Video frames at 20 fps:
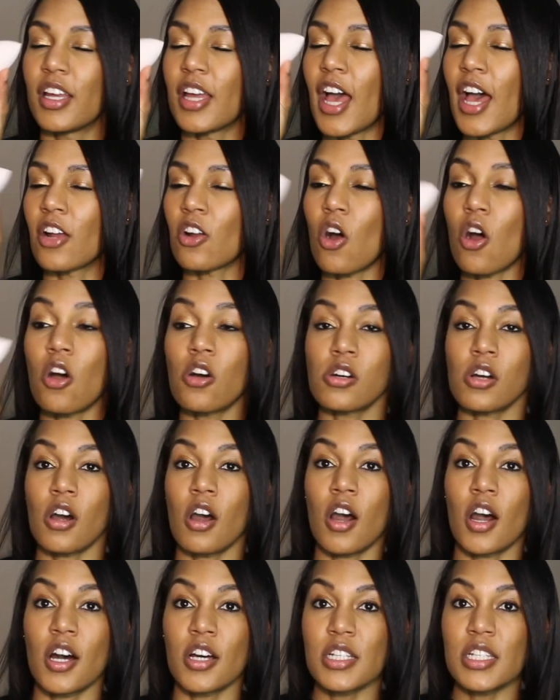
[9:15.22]
At all
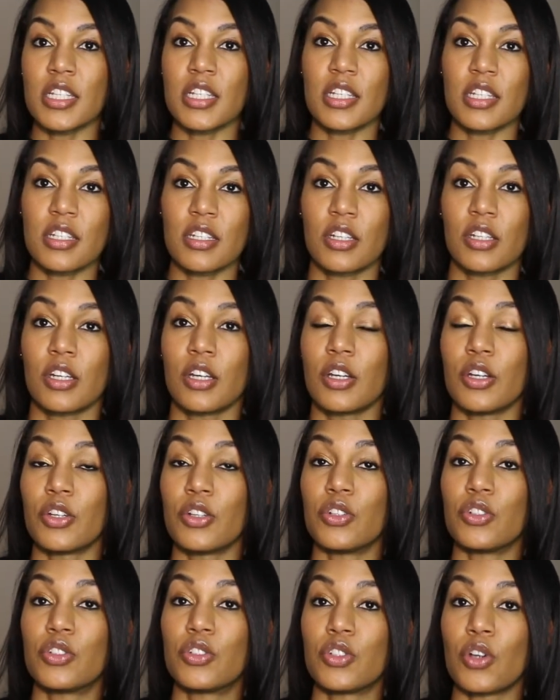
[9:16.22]
costs,
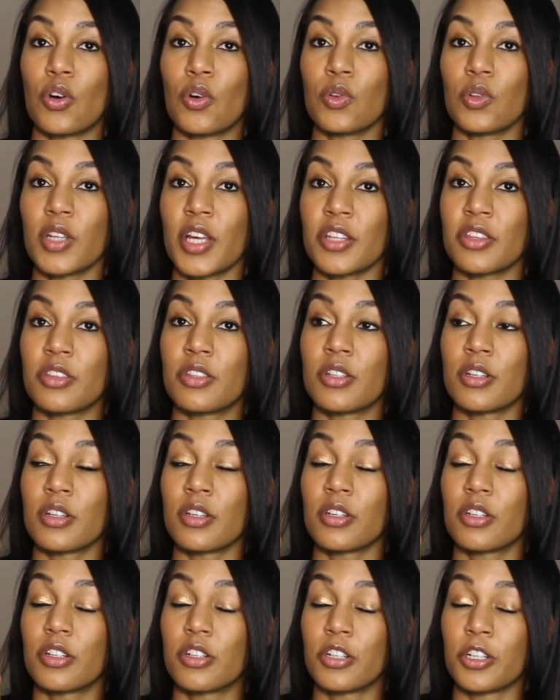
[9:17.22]
don't let
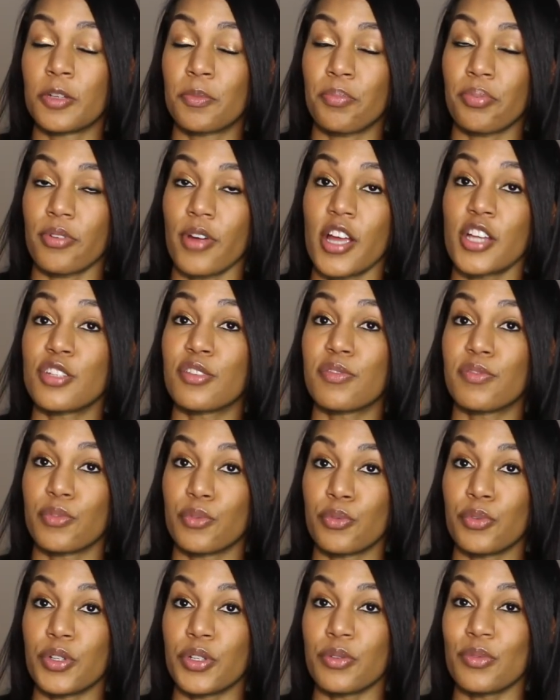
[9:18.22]
the good price
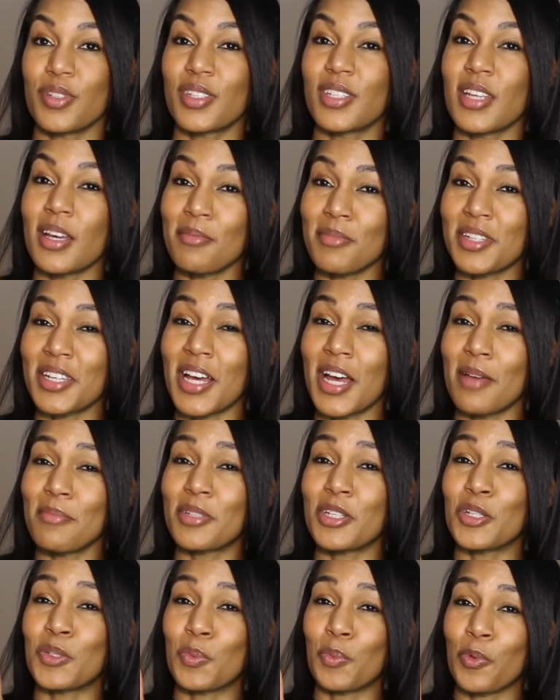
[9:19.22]
fool you.
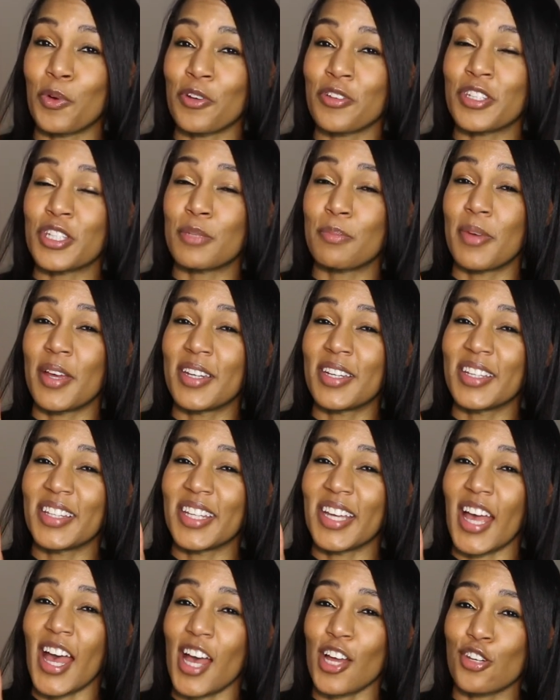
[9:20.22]
Sometimes it's worth spending
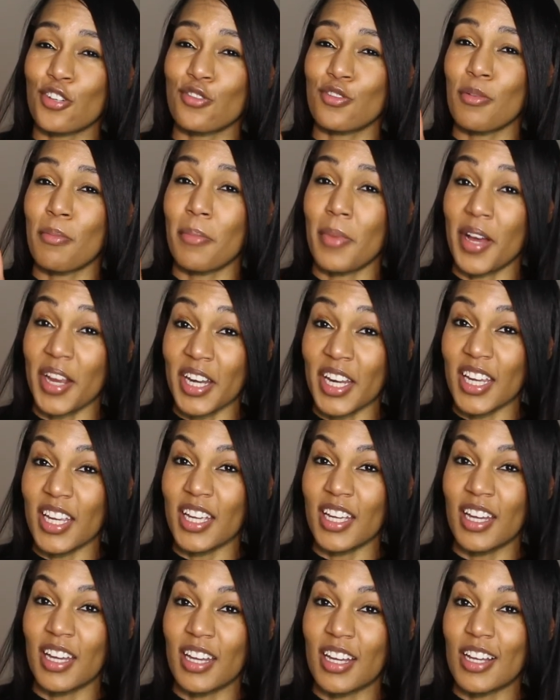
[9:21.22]
the extra
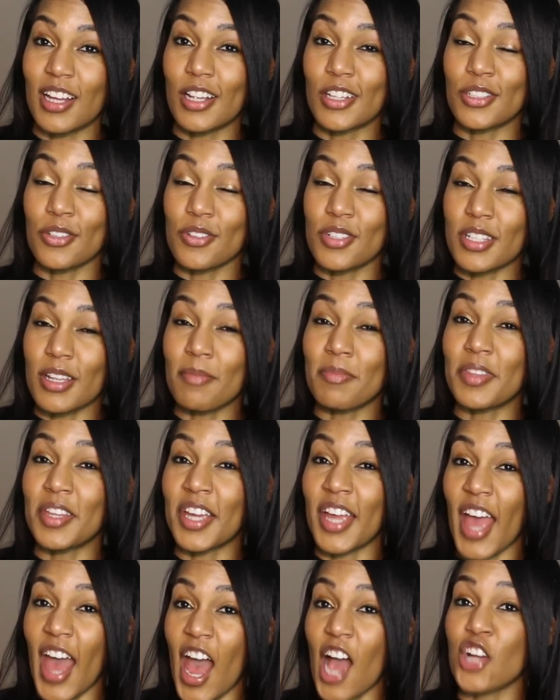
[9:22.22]
money so
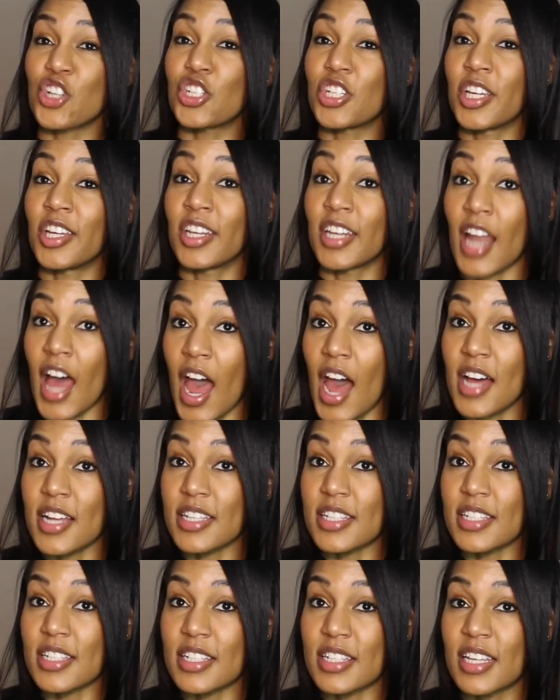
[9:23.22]
something actually
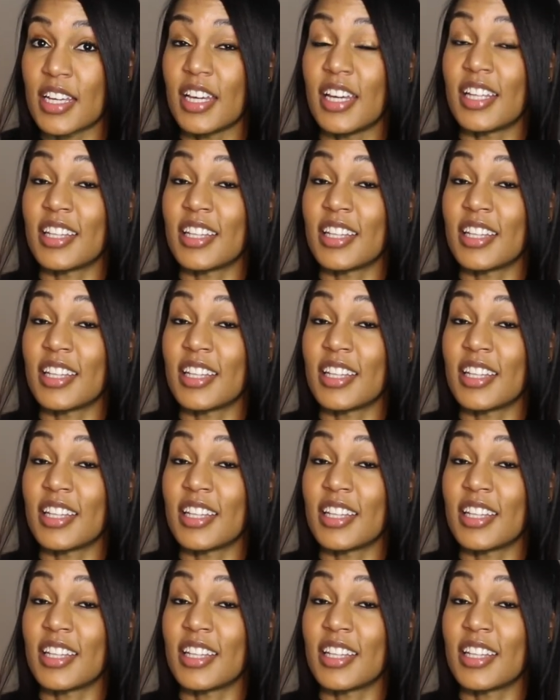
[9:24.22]
lasts.